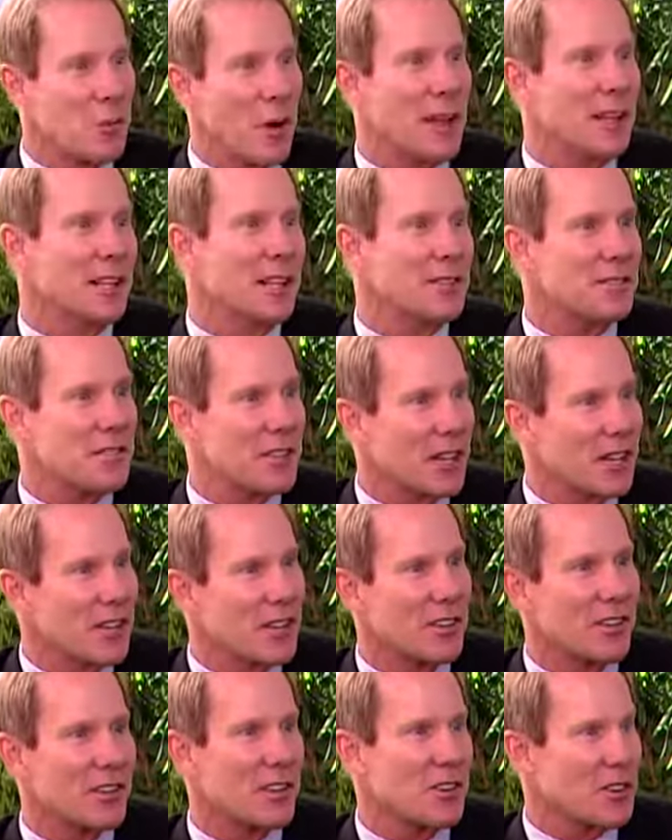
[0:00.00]
weightlifting
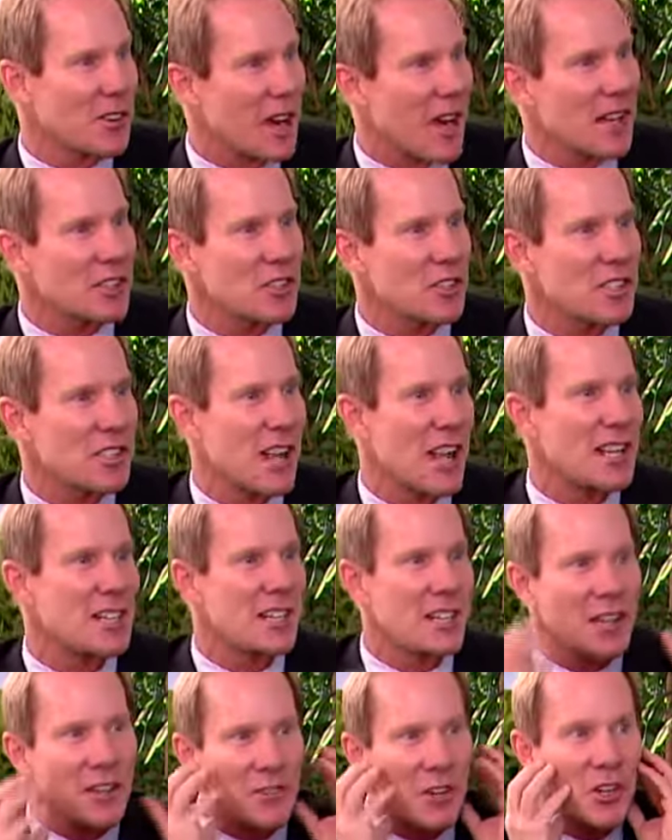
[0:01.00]
or
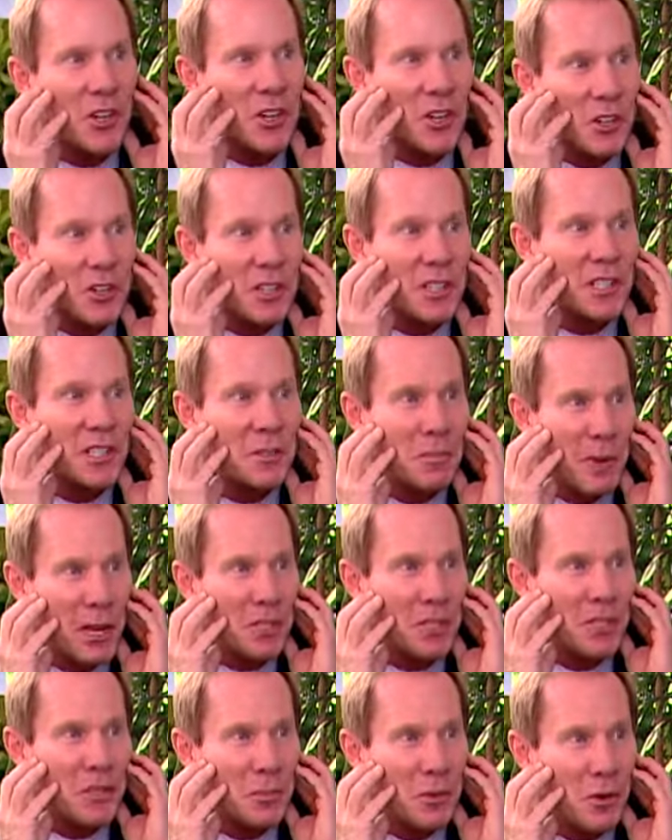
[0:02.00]
exercising. If you're using these
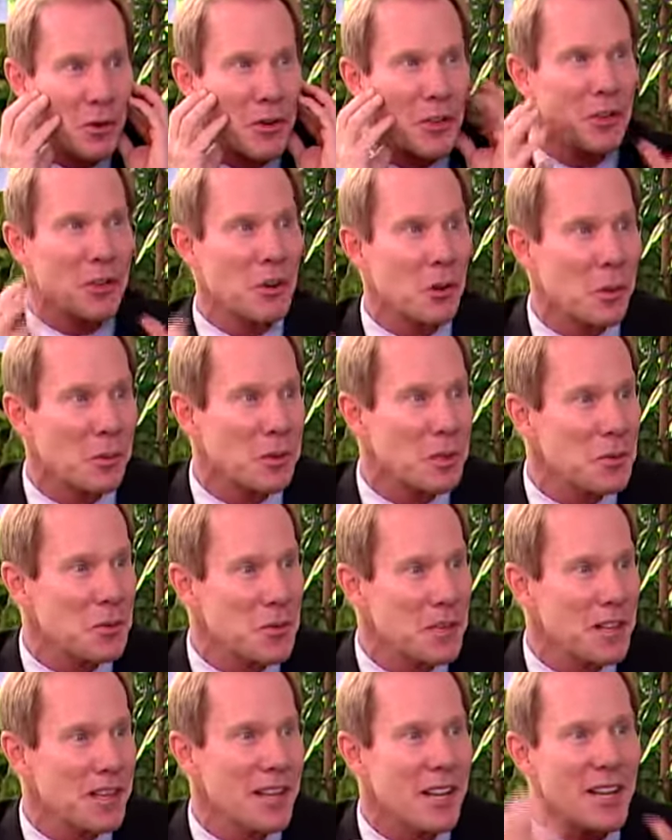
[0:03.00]
muscles more than you normally
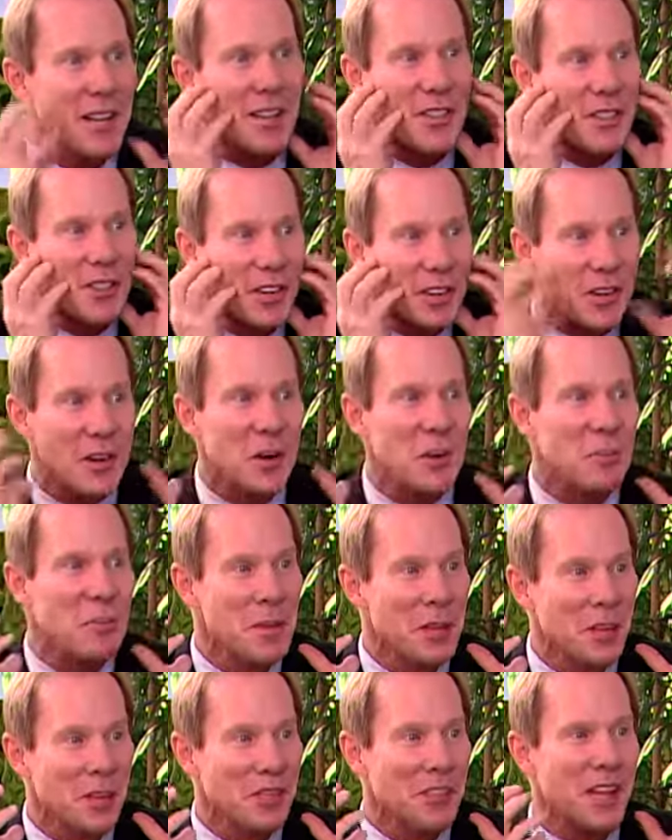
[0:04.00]
would, they're going to
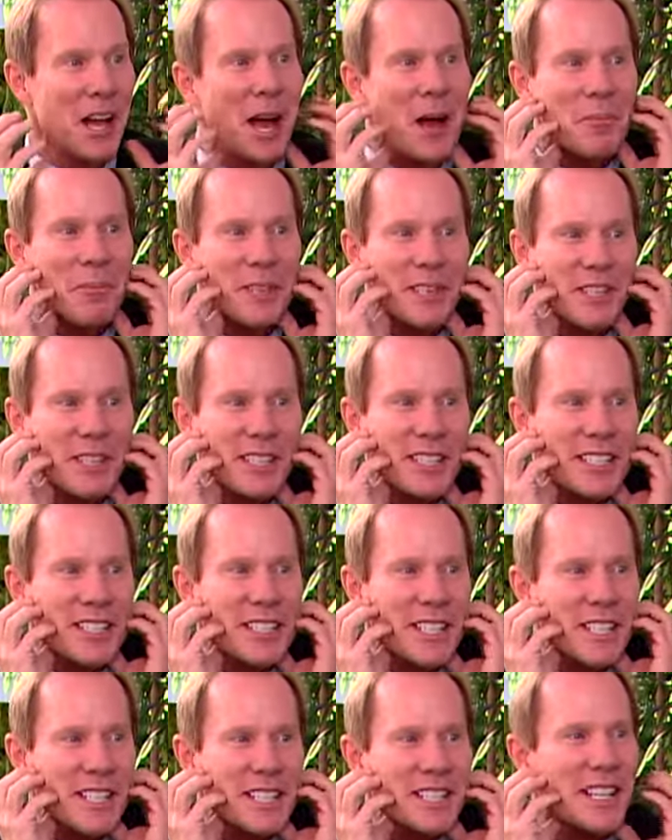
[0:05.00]
build up, and you're going
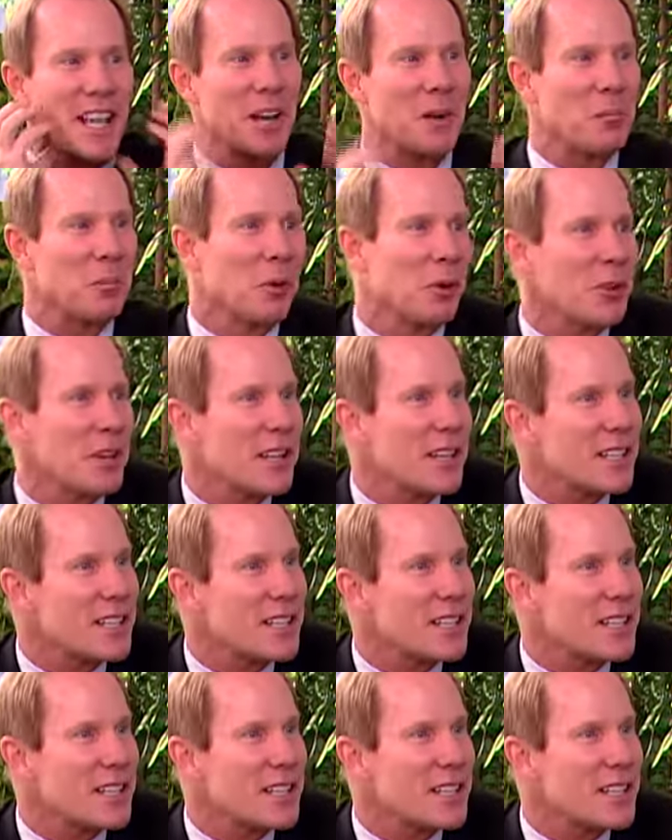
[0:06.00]
to see this kind of bulkiness.